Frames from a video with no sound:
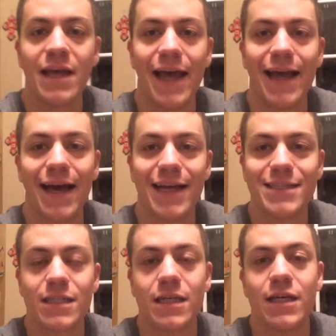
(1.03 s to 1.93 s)
Hey
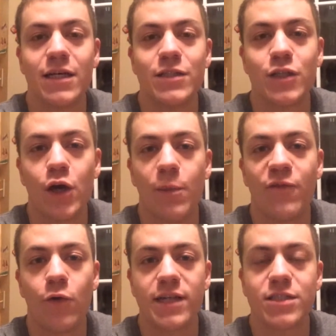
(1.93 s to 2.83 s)
guys, so
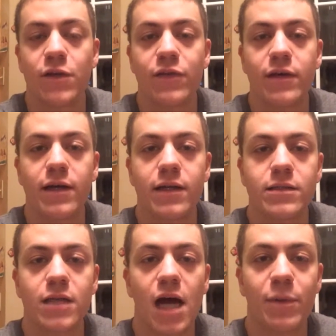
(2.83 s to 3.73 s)
before I start the
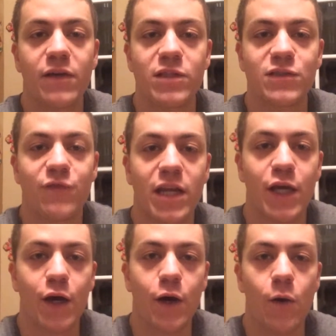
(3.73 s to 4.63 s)
topic of this
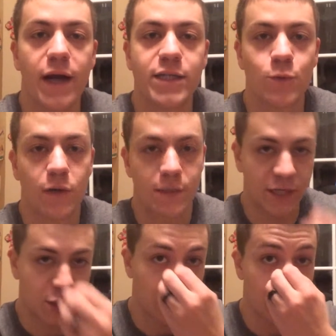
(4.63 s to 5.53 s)
video, I just wanted to
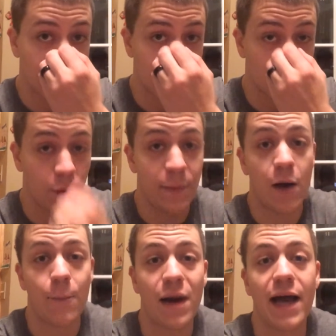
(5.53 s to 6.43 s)
make sure you guys know
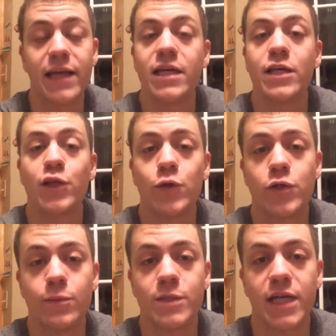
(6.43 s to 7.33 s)
about my
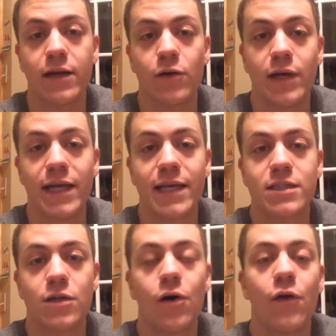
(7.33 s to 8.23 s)
YouTube channel. It
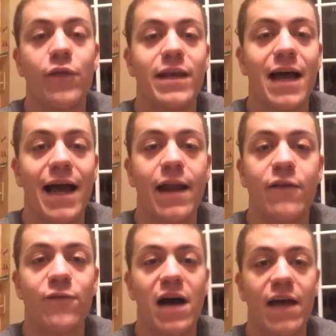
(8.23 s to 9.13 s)
is called the 9
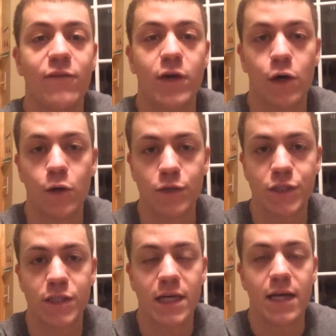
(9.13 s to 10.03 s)
to 5
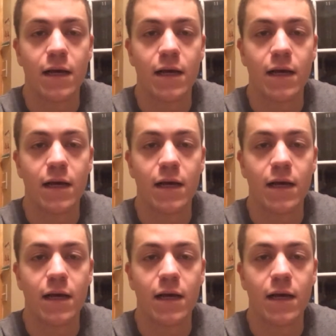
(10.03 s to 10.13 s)
Coach.